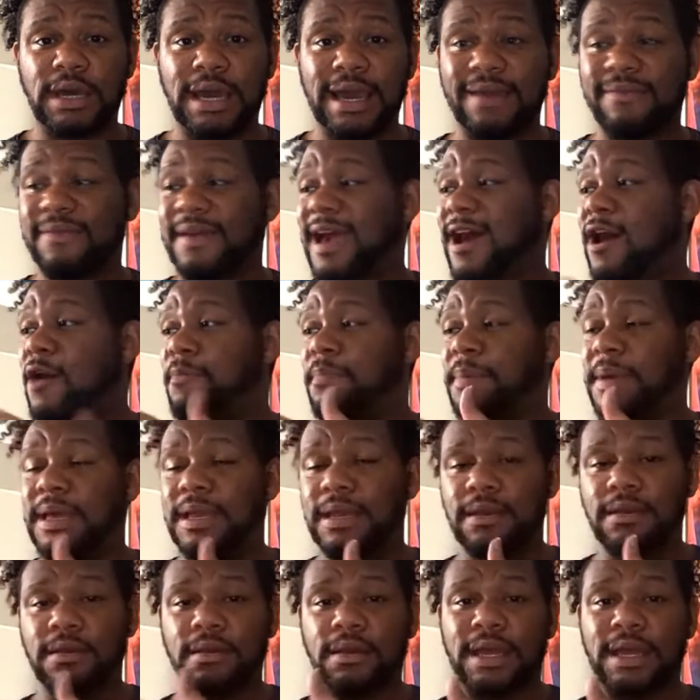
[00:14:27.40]
Even
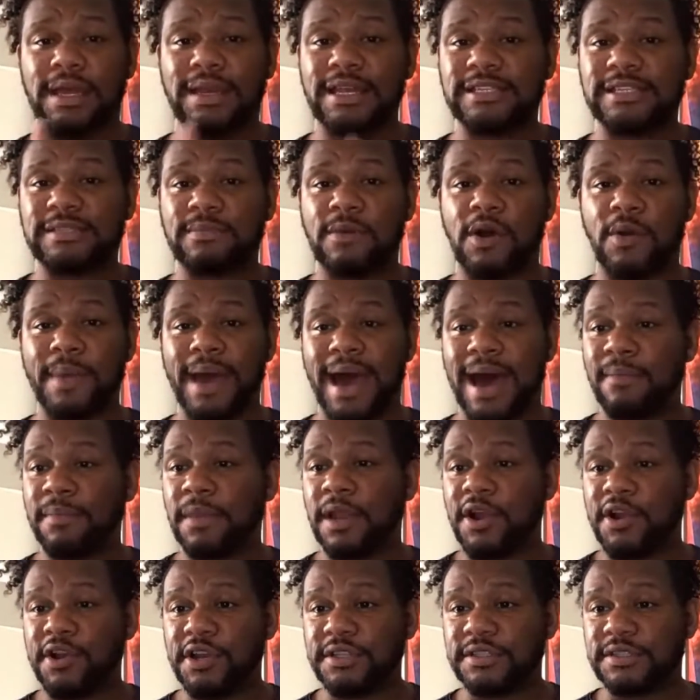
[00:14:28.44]
helping in this moment, I'm
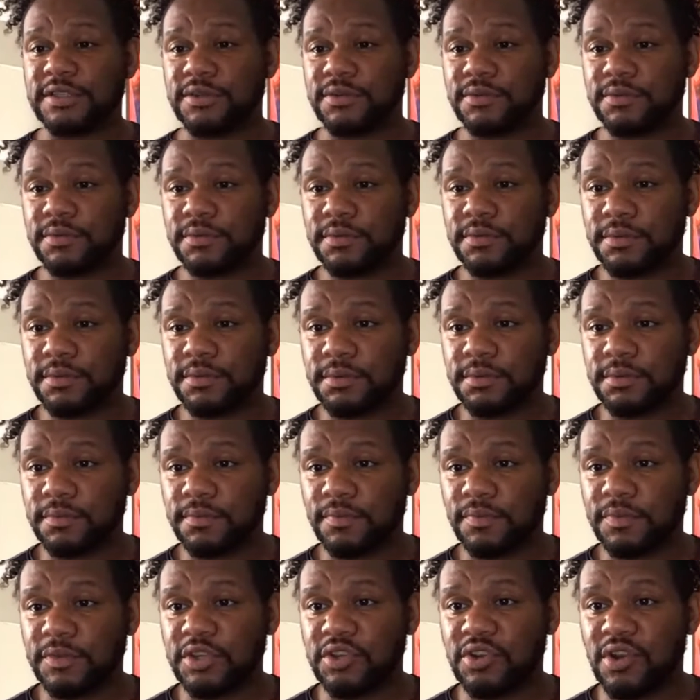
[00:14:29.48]
learning too.
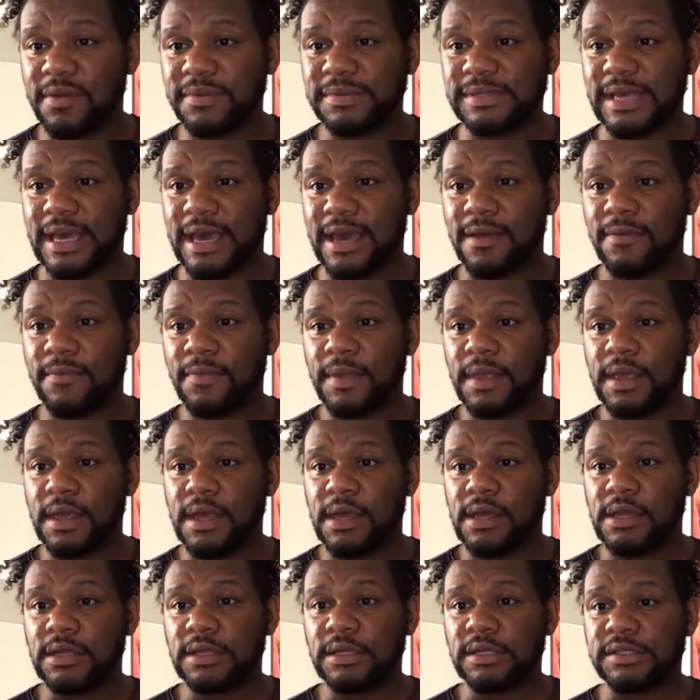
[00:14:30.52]
You know what I'm saying?
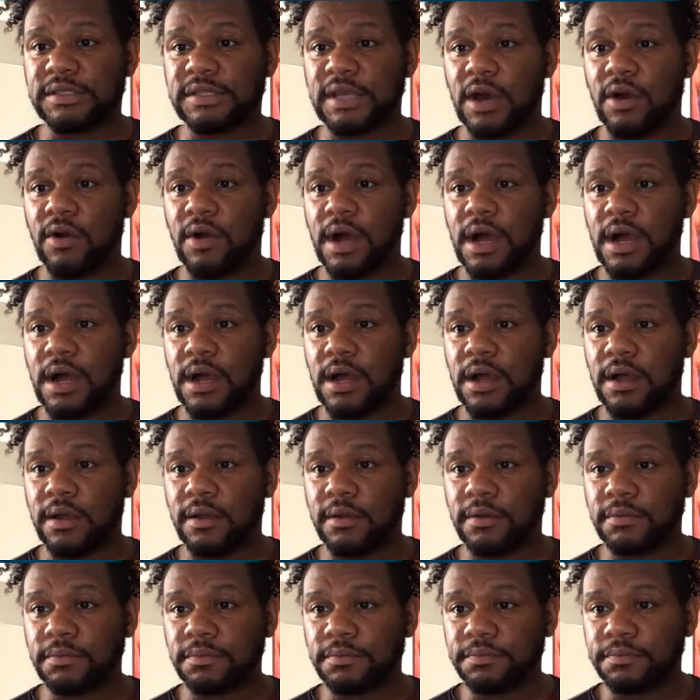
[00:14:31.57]

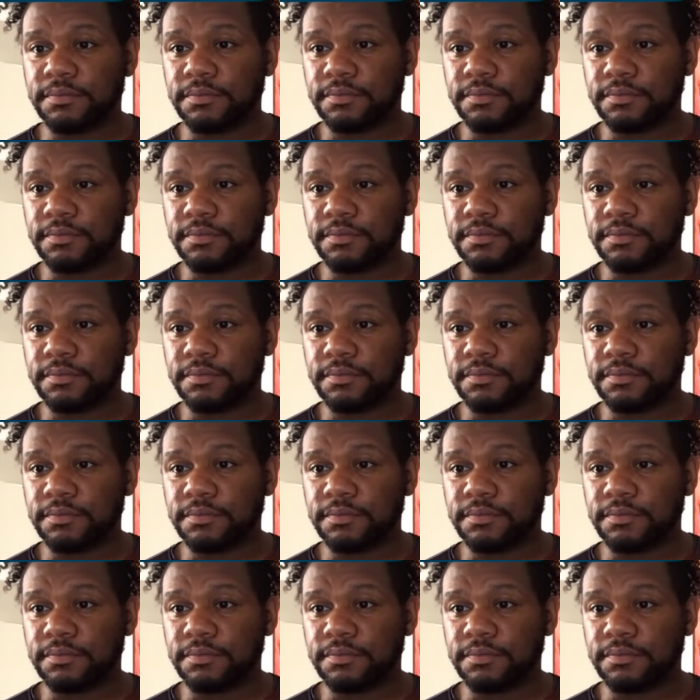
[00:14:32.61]
So